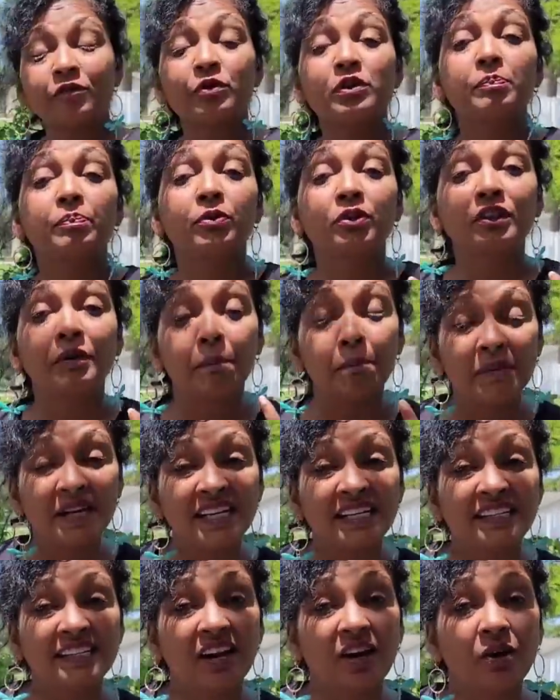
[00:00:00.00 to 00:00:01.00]
then we'll put the
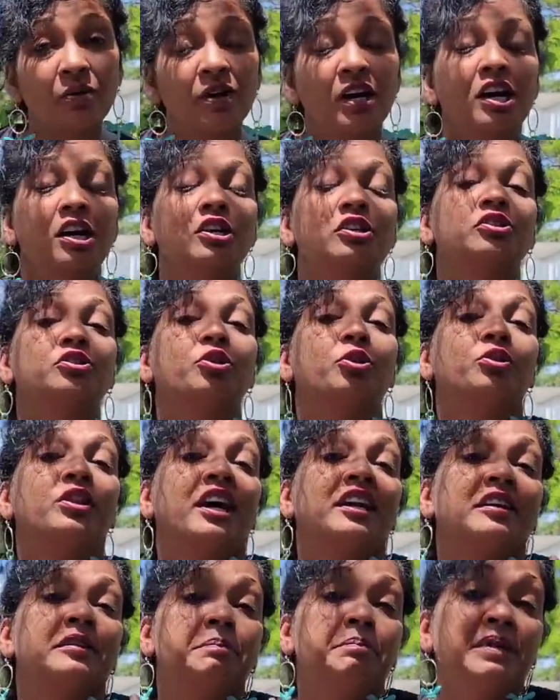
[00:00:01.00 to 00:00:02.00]
meat now so
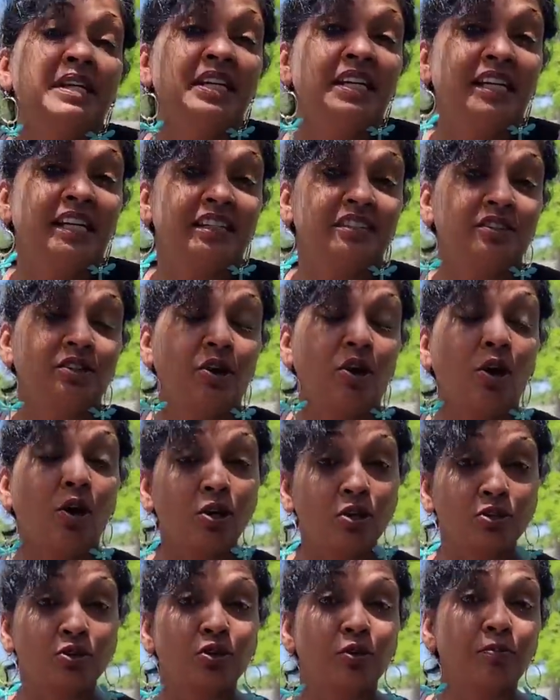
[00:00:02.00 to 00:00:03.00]
that the meat can
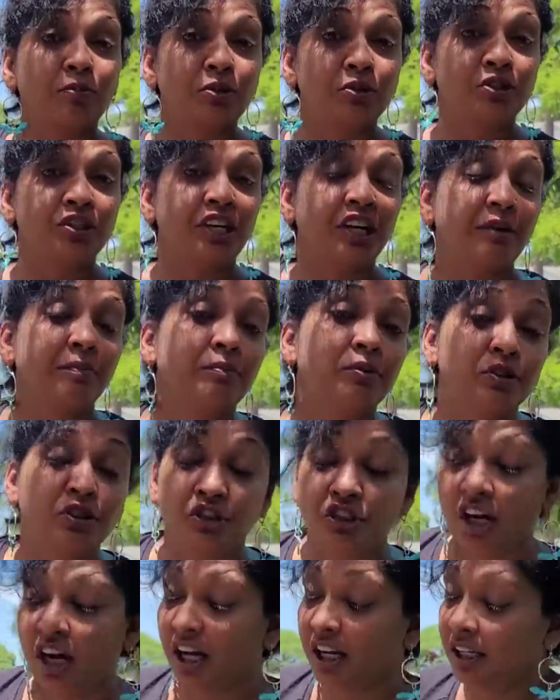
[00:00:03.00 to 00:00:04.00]
also bonjé and
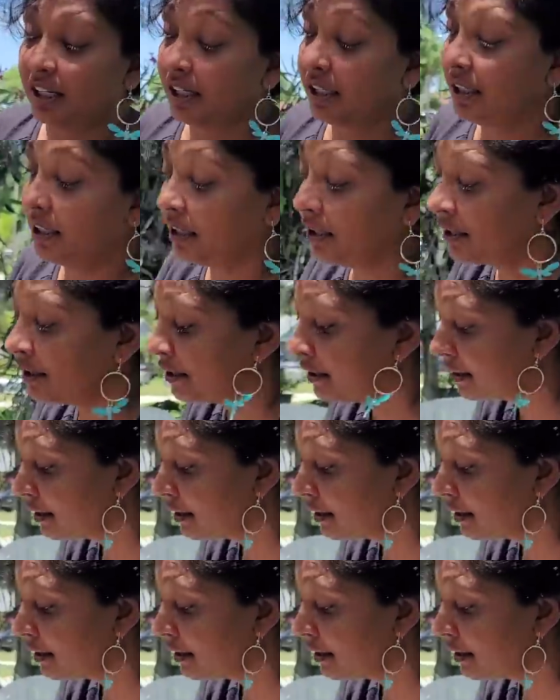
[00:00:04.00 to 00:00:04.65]
bonjal in it.